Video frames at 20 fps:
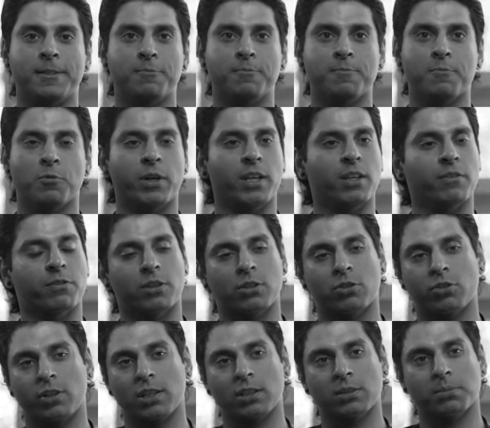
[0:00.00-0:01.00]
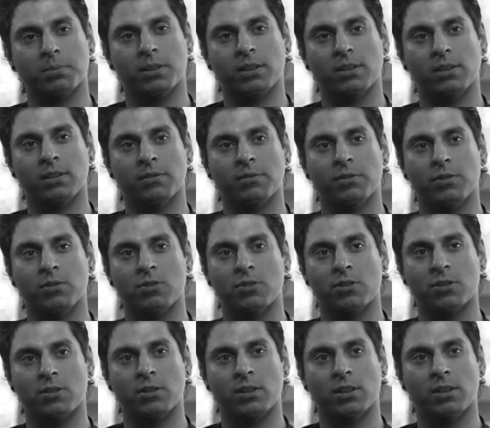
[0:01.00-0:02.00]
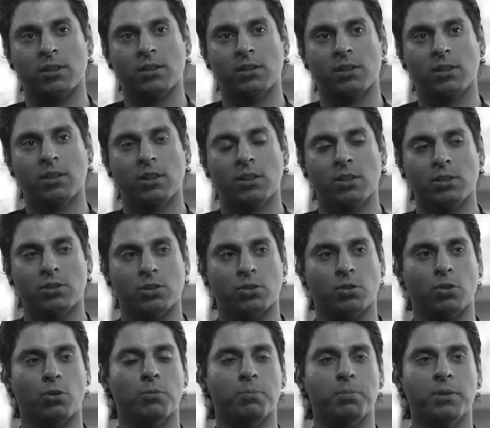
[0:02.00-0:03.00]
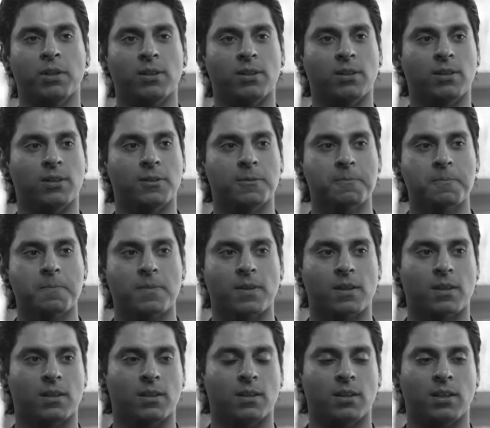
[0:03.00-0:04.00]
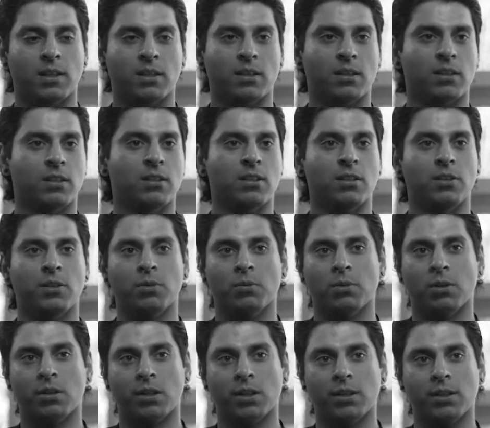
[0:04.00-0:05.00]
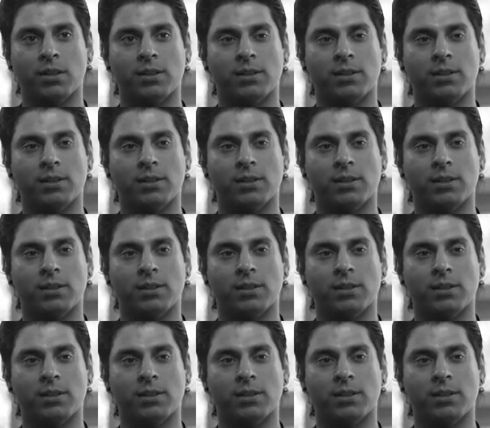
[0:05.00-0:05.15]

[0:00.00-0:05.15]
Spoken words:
waiting for a transplant in the future, and just hoping they can continue on.